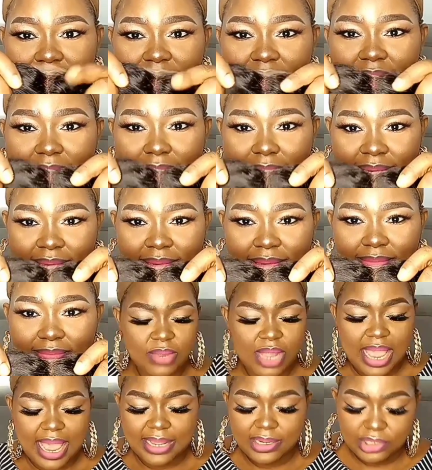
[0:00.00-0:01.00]
is.
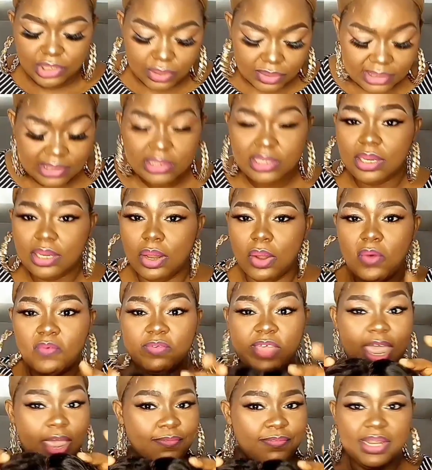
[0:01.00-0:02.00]
I just love
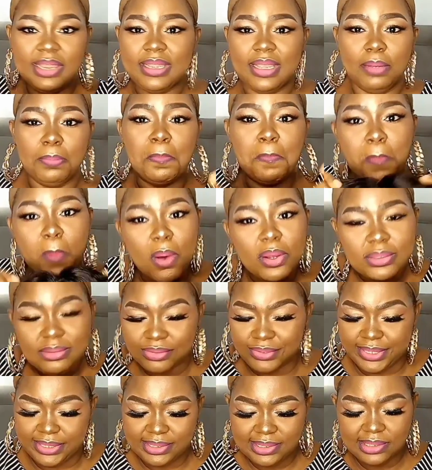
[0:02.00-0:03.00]
everything
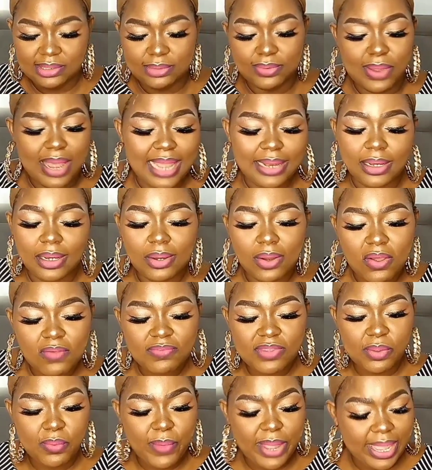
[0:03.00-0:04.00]
moderate. So I love
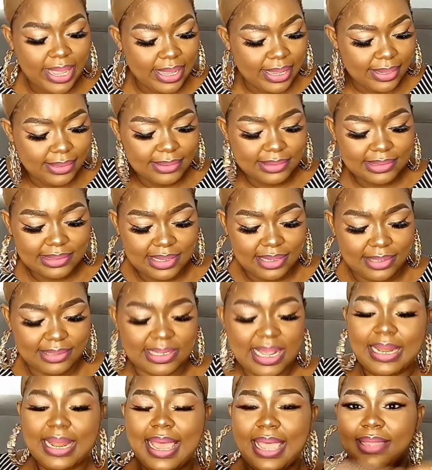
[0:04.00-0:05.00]
the way it is.
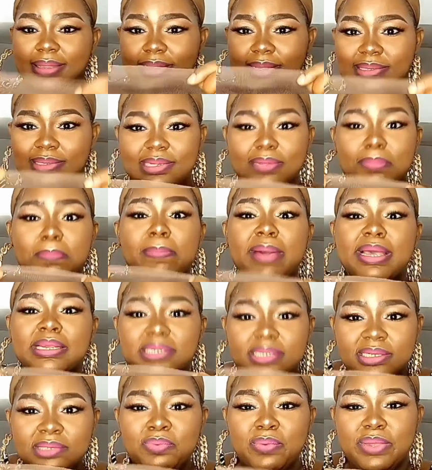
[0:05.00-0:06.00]
Like this thing
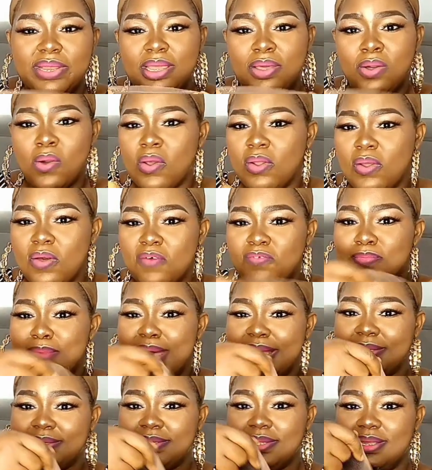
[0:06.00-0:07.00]
matches with the color of my
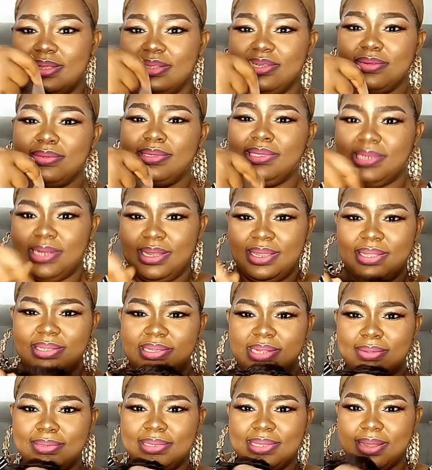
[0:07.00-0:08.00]
skin. Just check it
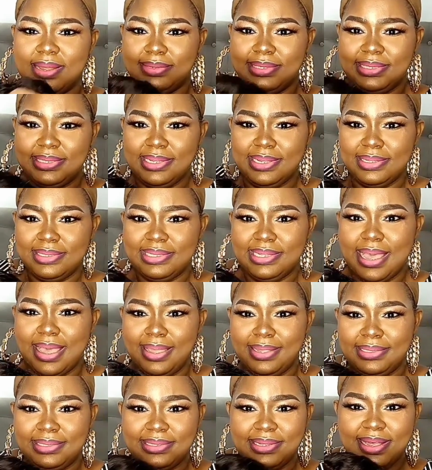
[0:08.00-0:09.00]
out now. See it,
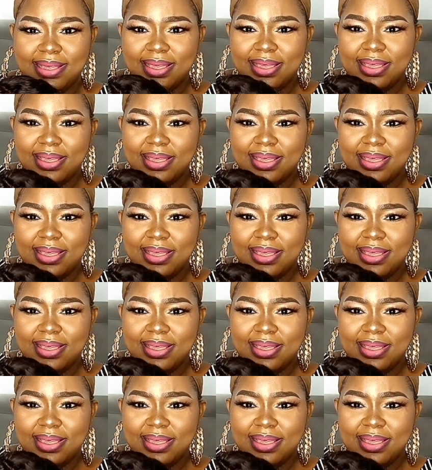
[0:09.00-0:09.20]
guys.